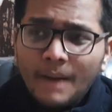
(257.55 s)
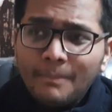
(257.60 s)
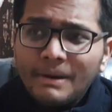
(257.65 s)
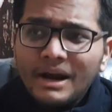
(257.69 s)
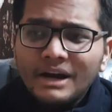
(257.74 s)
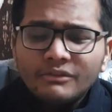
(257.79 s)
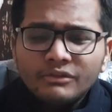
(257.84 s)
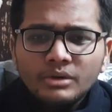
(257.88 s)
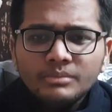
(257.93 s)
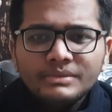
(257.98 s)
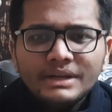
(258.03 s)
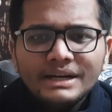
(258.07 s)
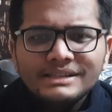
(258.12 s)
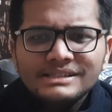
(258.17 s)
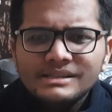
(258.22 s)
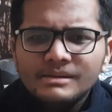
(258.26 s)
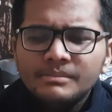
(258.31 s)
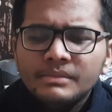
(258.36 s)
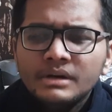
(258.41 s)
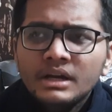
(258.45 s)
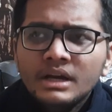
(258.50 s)
Apart from that,
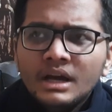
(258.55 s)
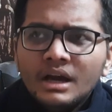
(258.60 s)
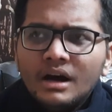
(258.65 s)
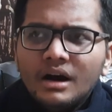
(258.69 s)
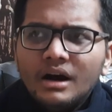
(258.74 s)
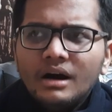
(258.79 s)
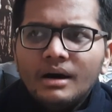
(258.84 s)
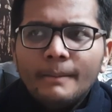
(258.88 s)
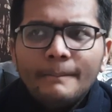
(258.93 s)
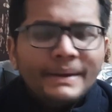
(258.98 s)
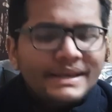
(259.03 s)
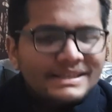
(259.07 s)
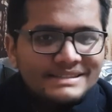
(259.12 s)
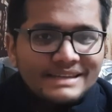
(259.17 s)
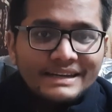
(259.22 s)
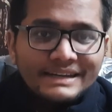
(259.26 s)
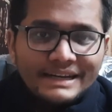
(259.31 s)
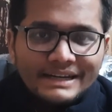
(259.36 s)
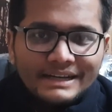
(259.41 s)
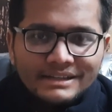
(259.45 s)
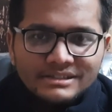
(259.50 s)
some
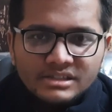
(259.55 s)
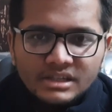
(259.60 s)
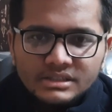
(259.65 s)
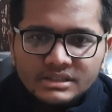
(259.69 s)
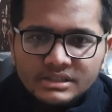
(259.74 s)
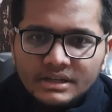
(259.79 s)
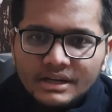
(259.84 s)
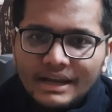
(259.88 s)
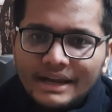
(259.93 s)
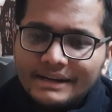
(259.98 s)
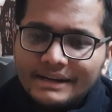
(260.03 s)
basic data structure